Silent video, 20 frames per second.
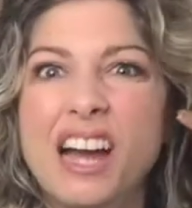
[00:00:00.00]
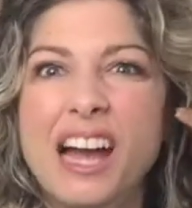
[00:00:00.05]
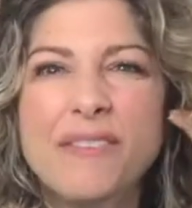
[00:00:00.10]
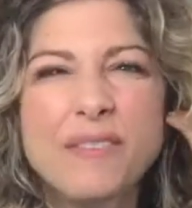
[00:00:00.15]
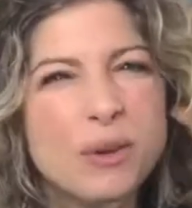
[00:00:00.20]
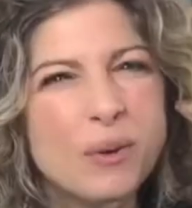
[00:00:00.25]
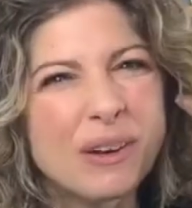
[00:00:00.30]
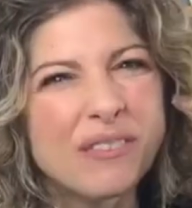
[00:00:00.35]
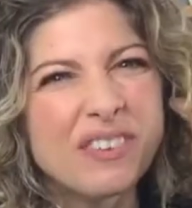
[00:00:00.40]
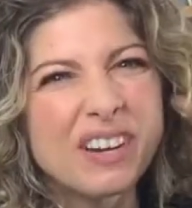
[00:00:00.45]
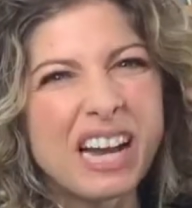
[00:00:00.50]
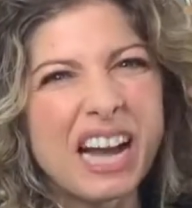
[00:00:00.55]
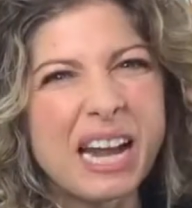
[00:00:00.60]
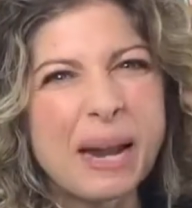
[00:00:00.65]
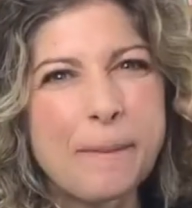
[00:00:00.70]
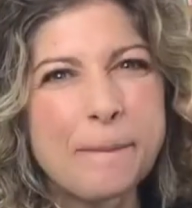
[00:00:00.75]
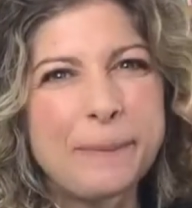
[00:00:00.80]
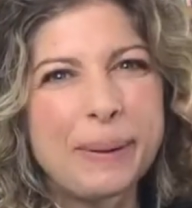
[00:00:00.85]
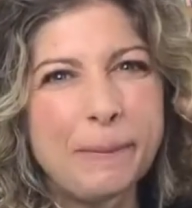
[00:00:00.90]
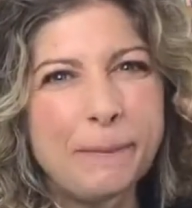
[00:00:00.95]
Have you ever had a
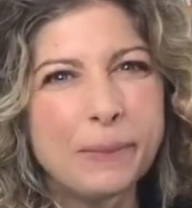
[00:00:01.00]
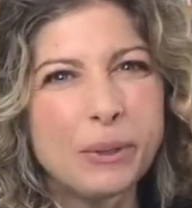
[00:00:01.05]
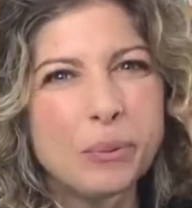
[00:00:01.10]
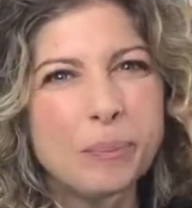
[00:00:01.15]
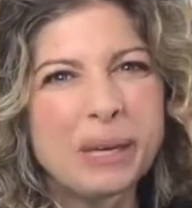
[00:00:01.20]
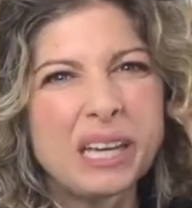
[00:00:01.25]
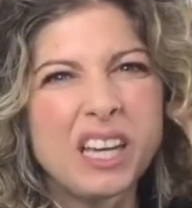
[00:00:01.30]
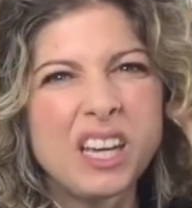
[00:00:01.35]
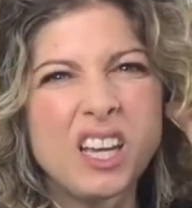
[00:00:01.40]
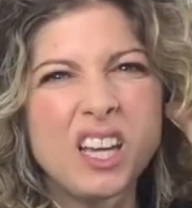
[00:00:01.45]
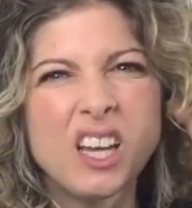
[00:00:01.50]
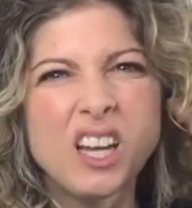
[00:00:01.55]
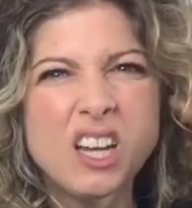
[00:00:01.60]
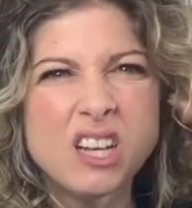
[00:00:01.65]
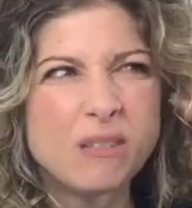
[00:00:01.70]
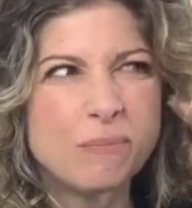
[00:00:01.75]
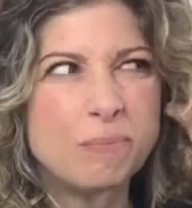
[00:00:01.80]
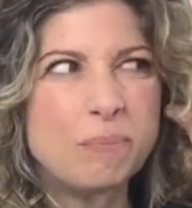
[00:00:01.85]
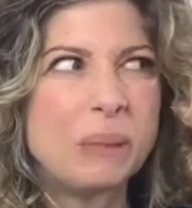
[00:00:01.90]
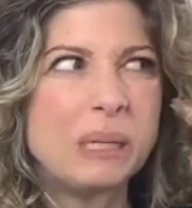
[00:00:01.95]
bumblebee
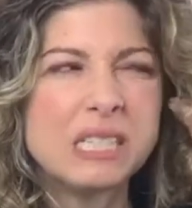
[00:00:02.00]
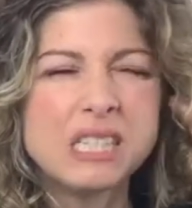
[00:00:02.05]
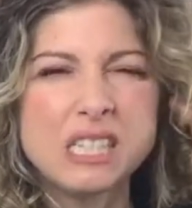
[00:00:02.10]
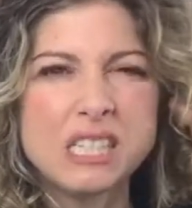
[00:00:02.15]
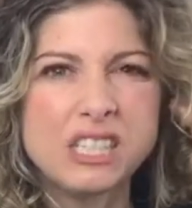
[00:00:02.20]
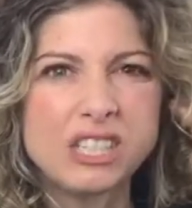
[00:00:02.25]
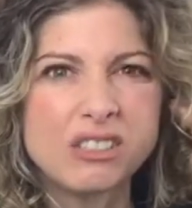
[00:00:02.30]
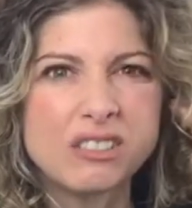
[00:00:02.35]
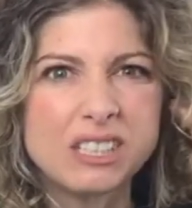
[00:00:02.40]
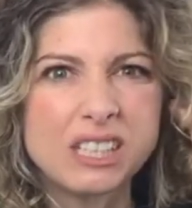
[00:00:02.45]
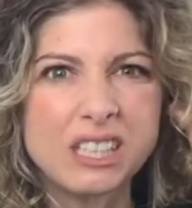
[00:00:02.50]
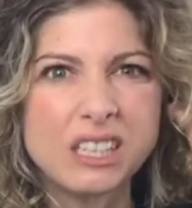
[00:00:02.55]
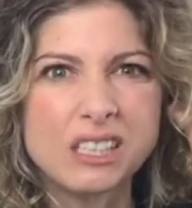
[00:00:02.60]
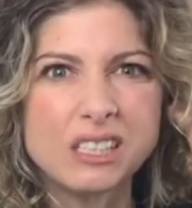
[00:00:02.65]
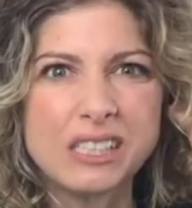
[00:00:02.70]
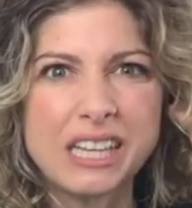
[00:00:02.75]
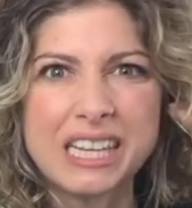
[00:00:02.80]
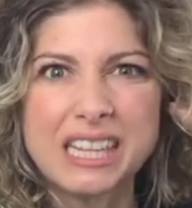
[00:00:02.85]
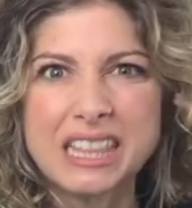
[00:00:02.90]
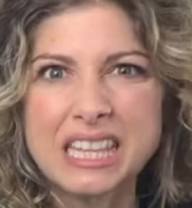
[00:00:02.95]
buzz in your ear
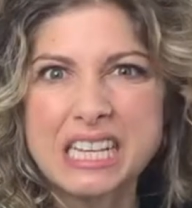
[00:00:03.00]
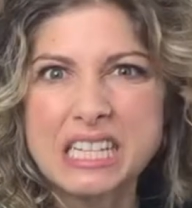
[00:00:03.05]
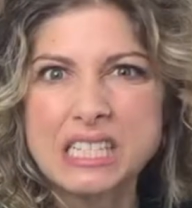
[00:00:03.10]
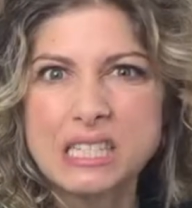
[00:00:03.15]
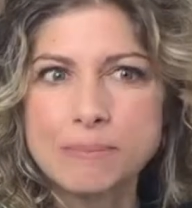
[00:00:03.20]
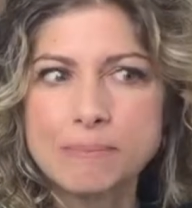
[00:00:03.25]
like this?